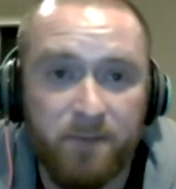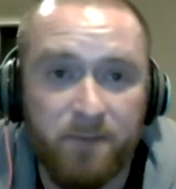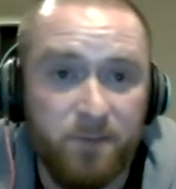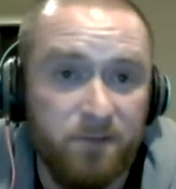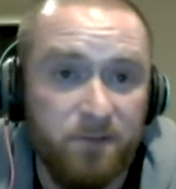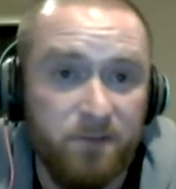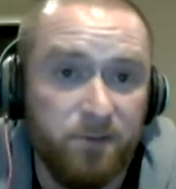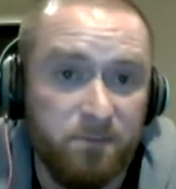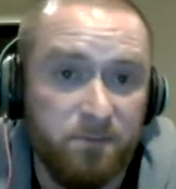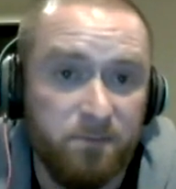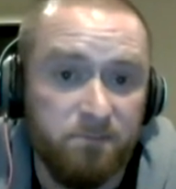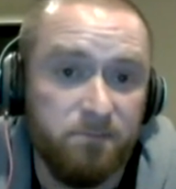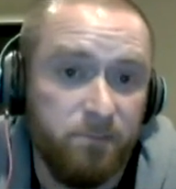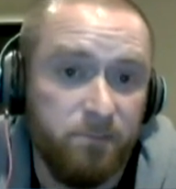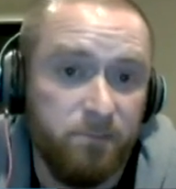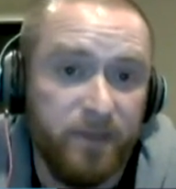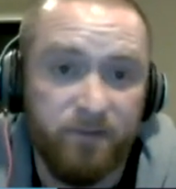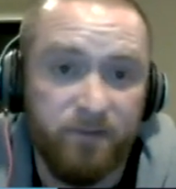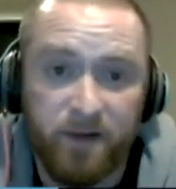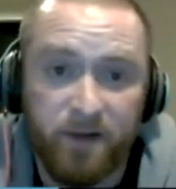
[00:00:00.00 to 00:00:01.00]
what
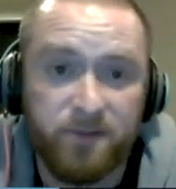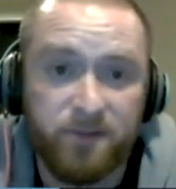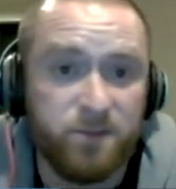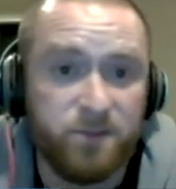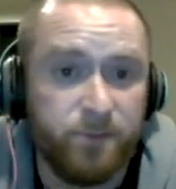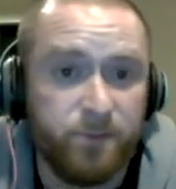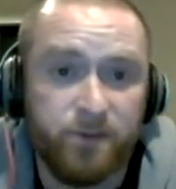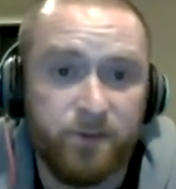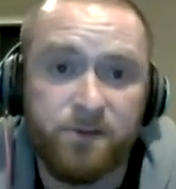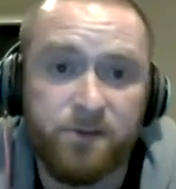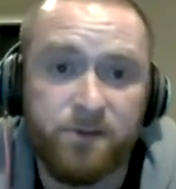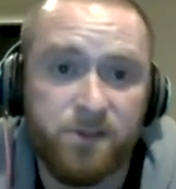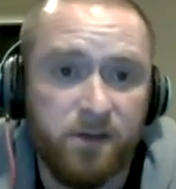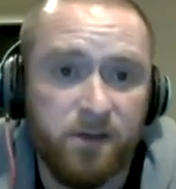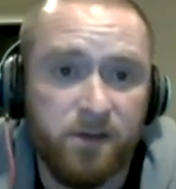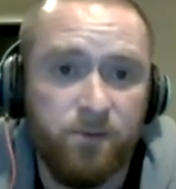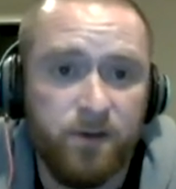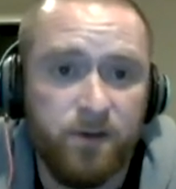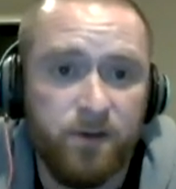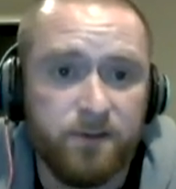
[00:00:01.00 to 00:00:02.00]
Ben Roethlisberger
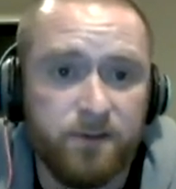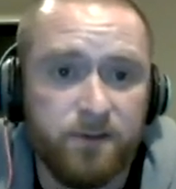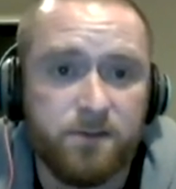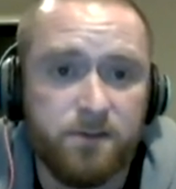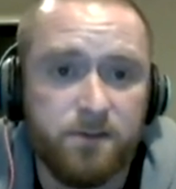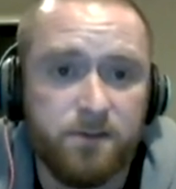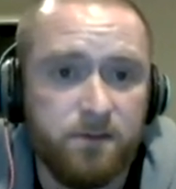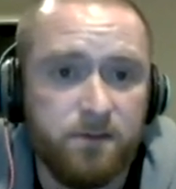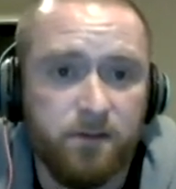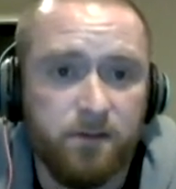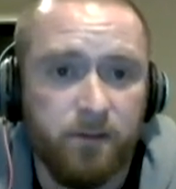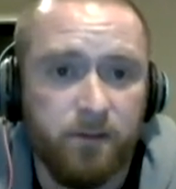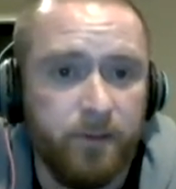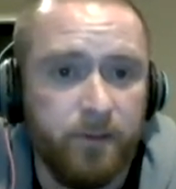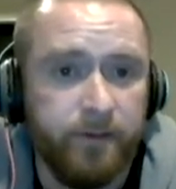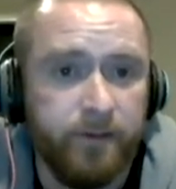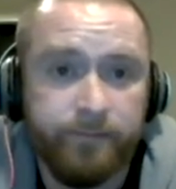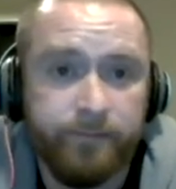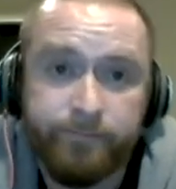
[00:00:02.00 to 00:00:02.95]
said he wants. I mean,